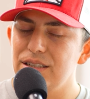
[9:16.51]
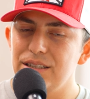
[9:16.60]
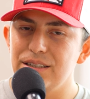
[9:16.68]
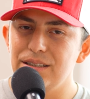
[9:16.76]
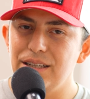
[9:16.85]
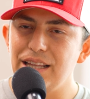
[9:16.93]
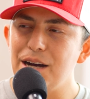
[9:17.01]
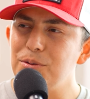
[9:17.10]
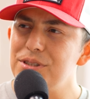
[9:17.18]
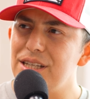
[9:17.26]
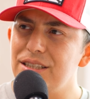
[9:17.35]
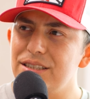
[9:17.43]
And that
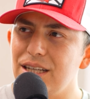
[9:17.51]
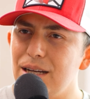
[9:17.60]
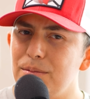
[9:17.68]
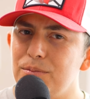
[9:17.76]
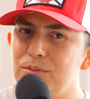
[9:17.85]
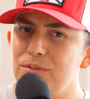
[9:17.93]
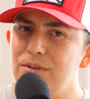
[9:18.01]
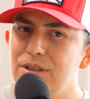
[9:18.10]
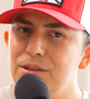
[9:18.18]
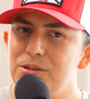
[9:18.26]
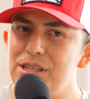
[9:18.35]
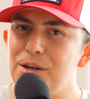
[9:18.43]
was at the time.
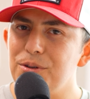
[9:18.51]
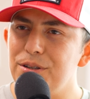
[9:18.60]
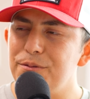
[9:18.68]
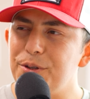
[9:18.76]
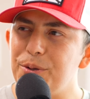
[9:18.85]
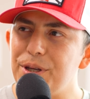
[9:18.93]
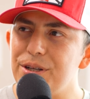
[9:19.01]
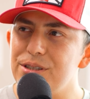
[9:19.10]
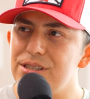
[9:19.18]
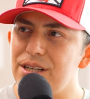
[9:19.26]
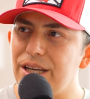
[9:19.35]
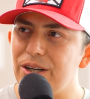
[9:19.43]
Was that one of the few
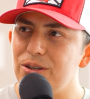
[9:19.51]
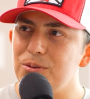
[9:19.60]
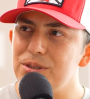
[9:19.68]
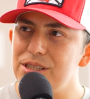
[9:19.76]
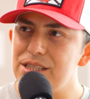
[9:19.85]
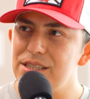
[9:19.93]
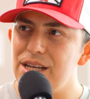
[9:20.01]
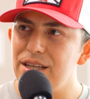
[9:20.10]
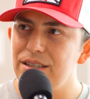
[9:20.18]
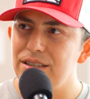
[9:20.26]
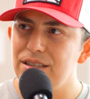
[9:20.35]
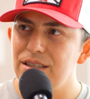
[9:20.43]
years that Carroll was 6A?